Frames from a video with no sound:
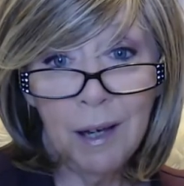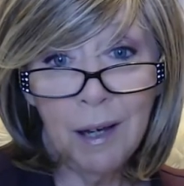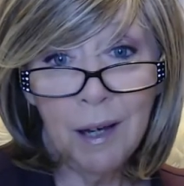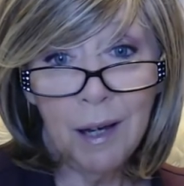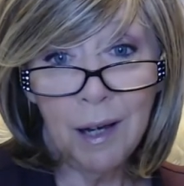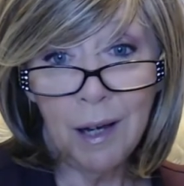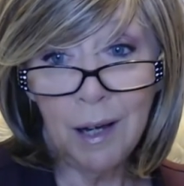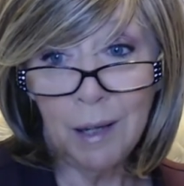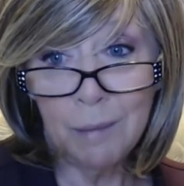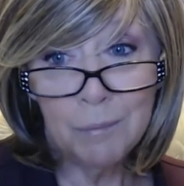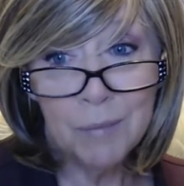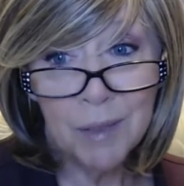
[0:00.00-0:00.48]

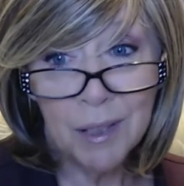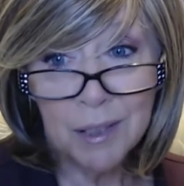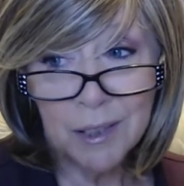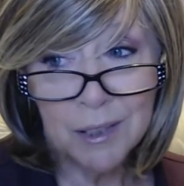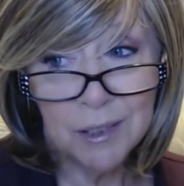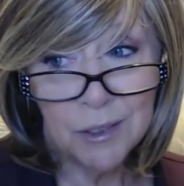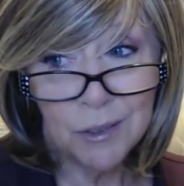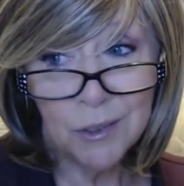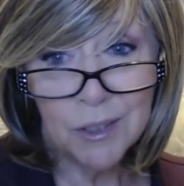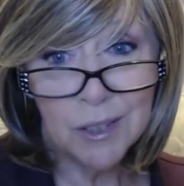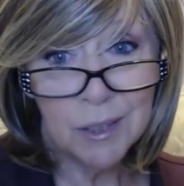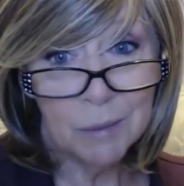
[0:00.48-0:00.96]
I'm not
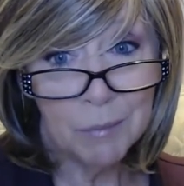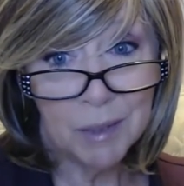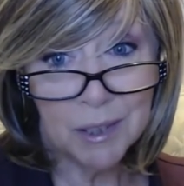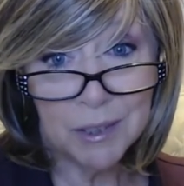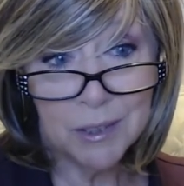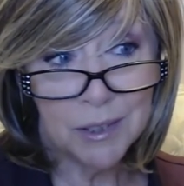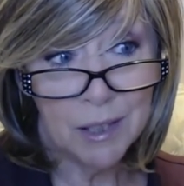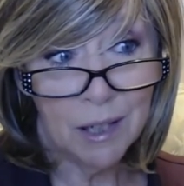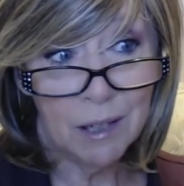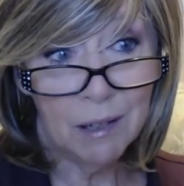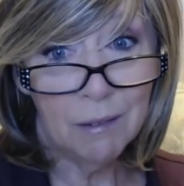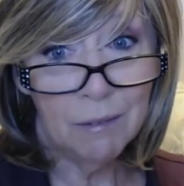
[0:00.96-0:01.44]
going to use it
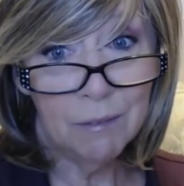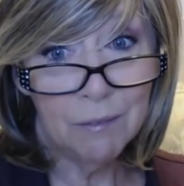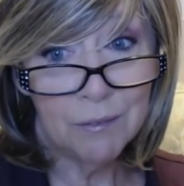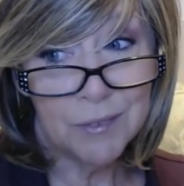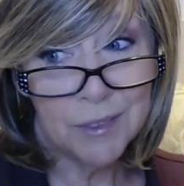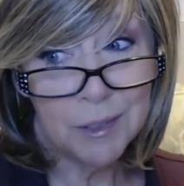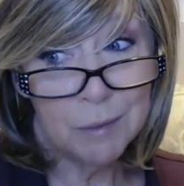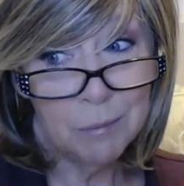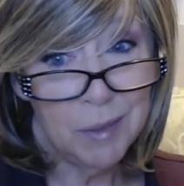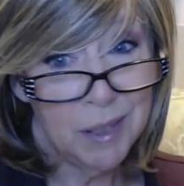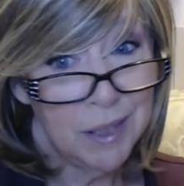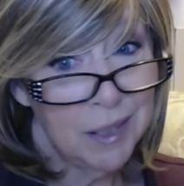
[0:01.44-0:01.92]
myself.
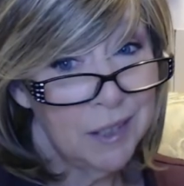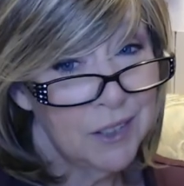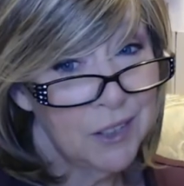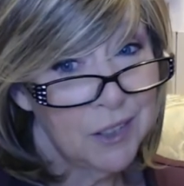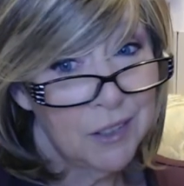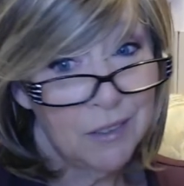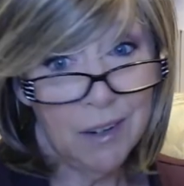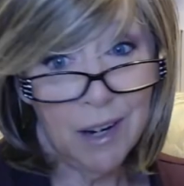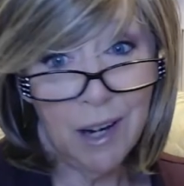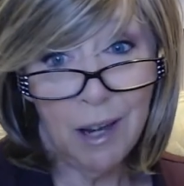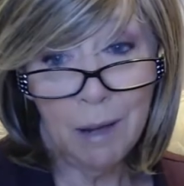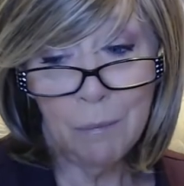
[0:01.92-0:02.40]
To me, it's
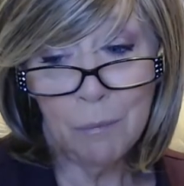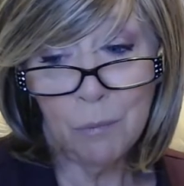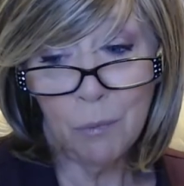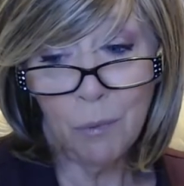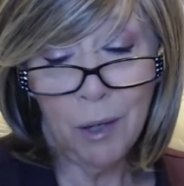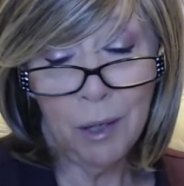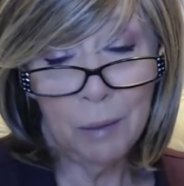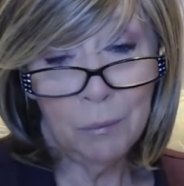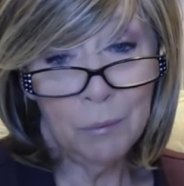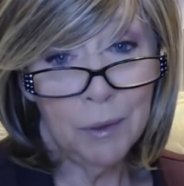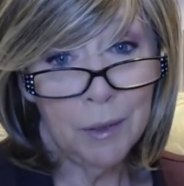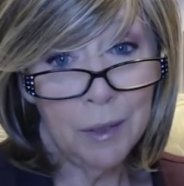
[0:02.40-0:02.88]
crap.
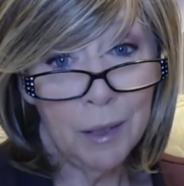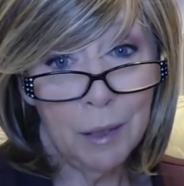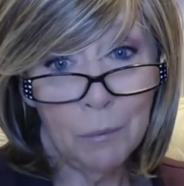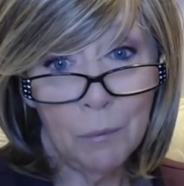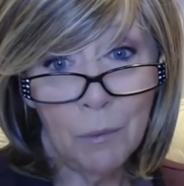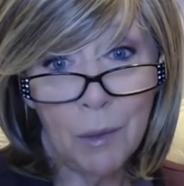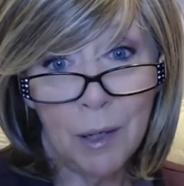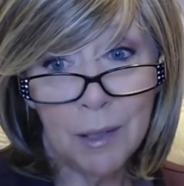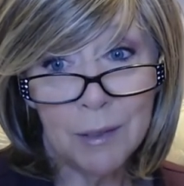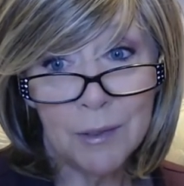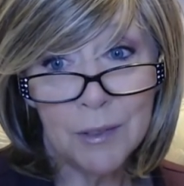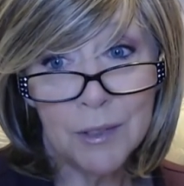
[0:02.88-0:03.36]
Why would I
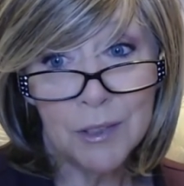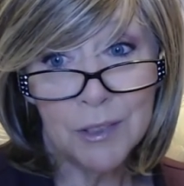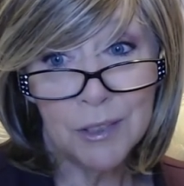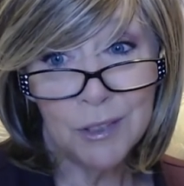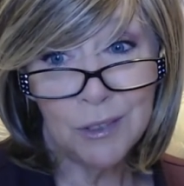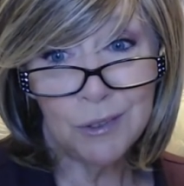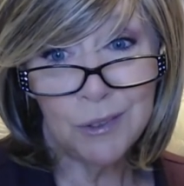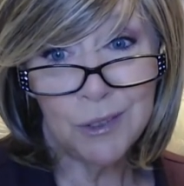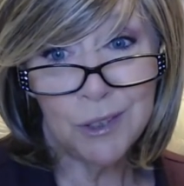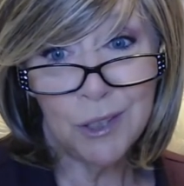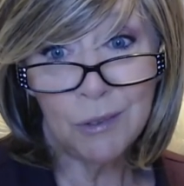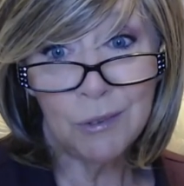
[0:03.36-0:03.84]
want
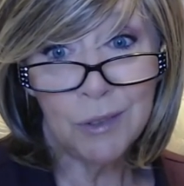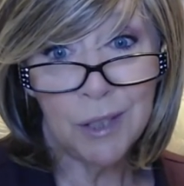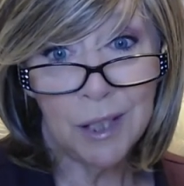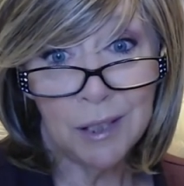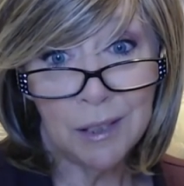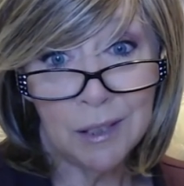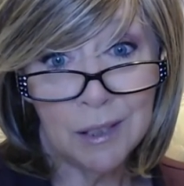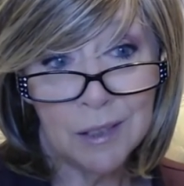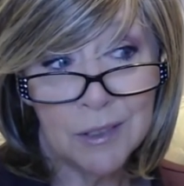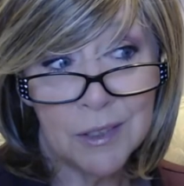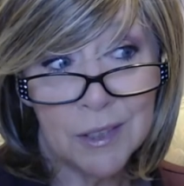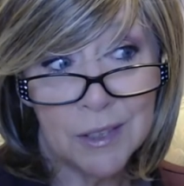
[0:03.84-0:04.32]
to
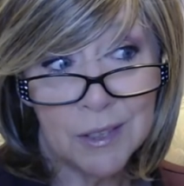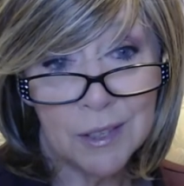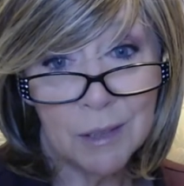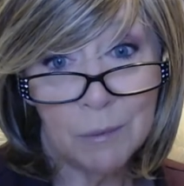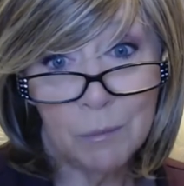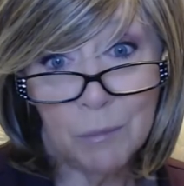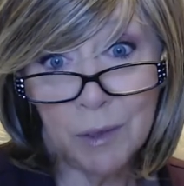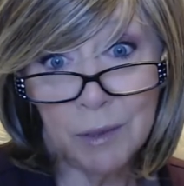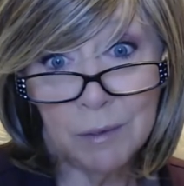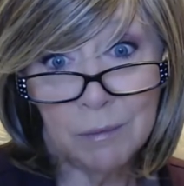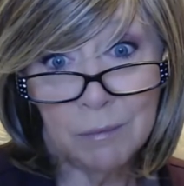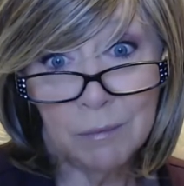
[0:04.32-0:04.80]
donate it to
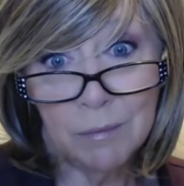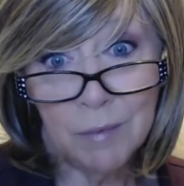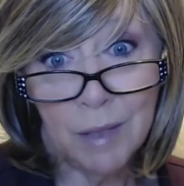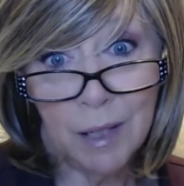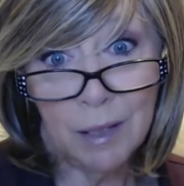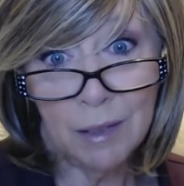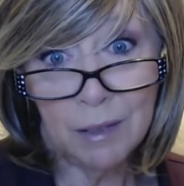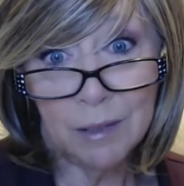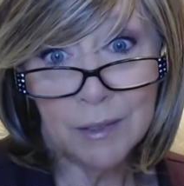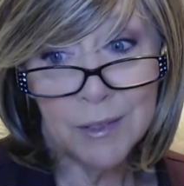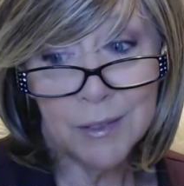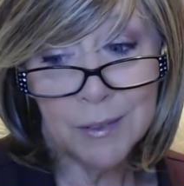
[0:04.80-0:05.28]
someone
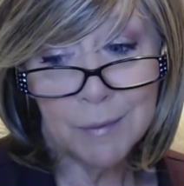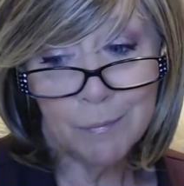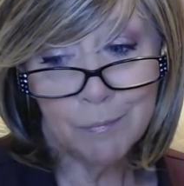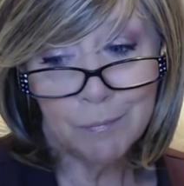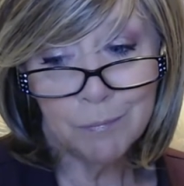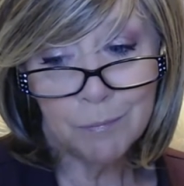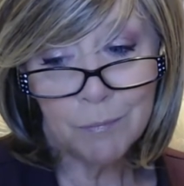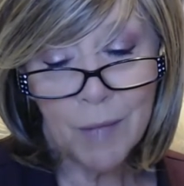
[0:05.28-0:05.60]
else?